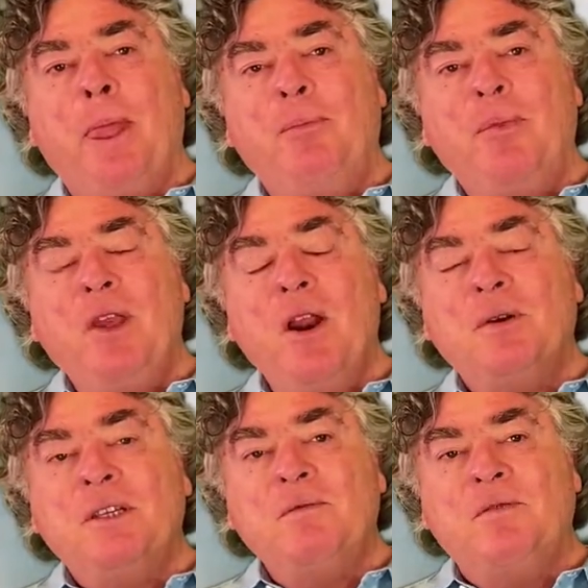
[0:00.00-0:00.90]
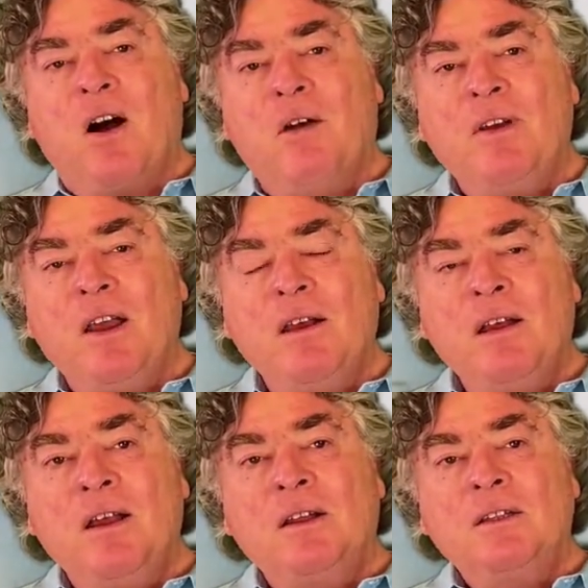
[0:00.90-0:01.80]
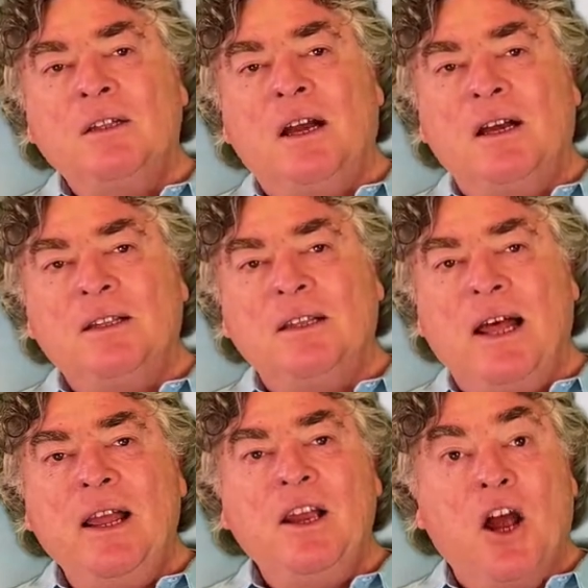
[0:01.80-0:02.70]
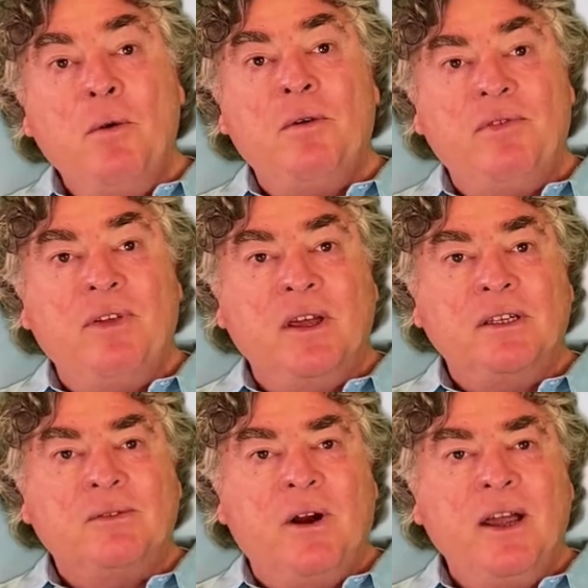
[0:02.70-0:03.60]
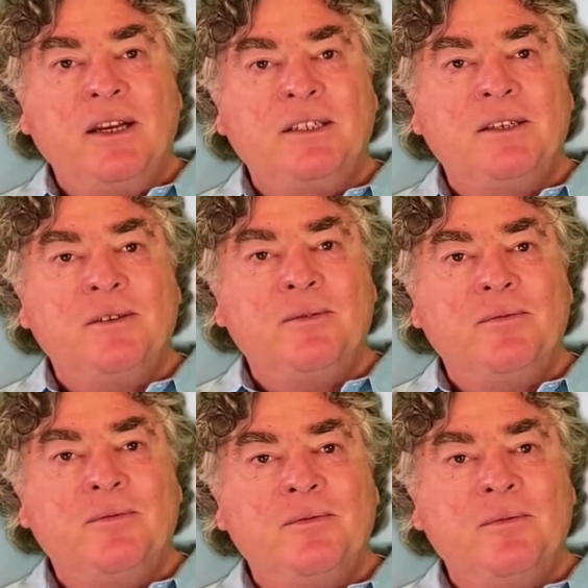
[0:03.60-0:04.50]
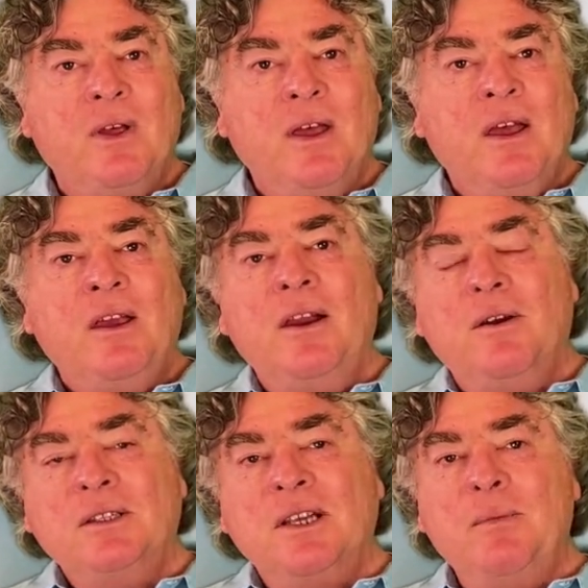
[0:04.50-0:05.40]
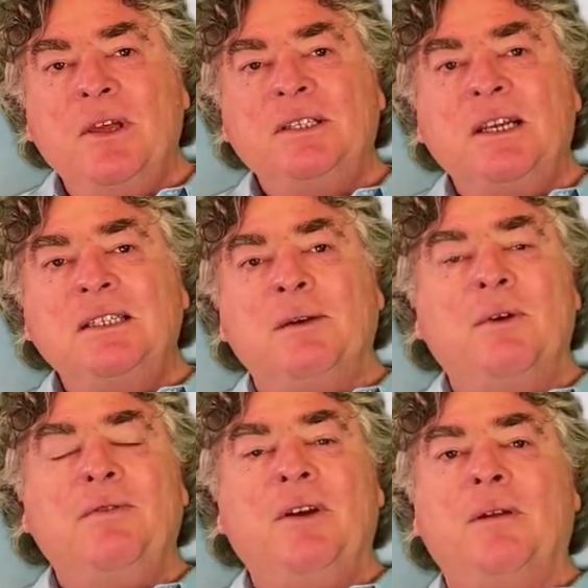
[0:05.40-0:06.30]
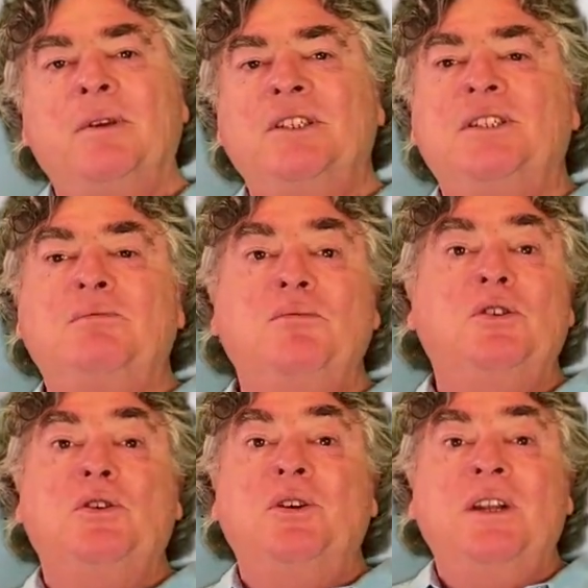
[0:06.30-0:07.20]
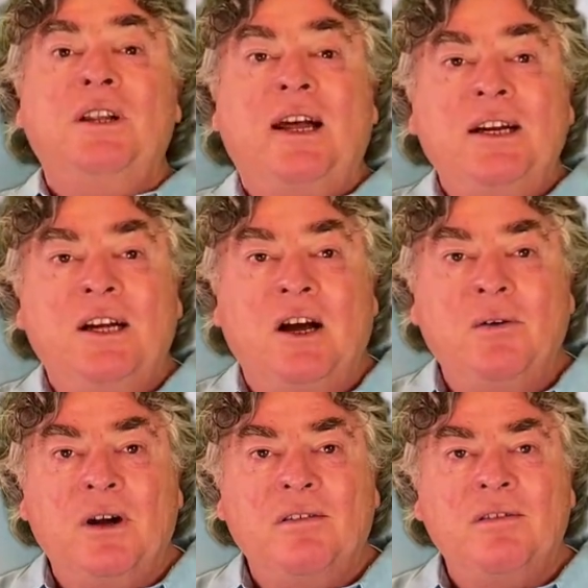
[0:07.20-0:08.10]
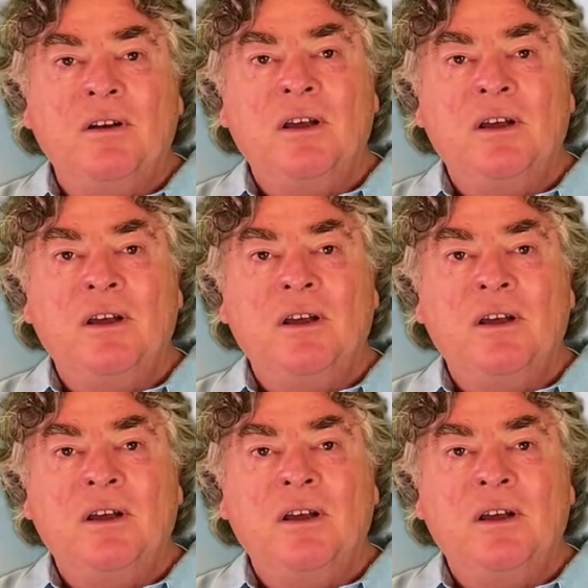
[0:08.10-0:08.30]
you know, it's involving letting go of things, right? You know, and some of these things that we feel that we just couldn't let go of.